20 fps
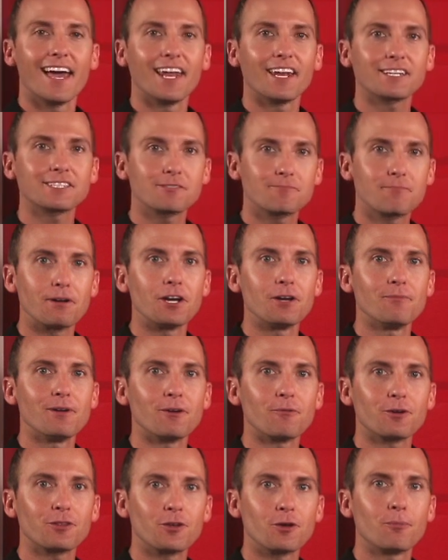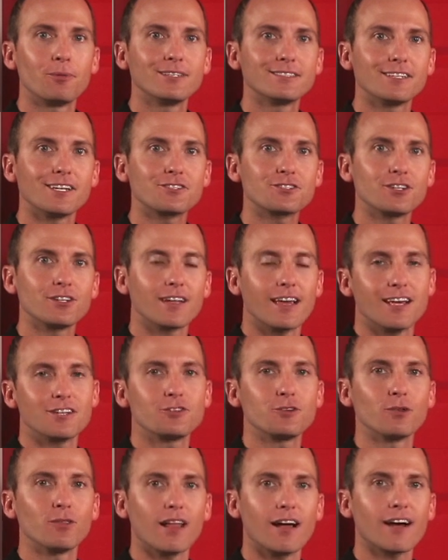and experiment with your position
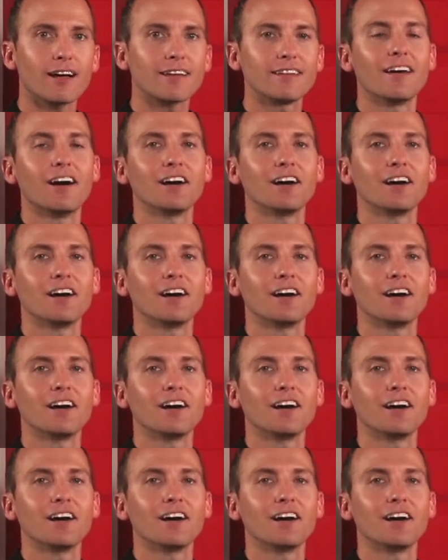as you lock and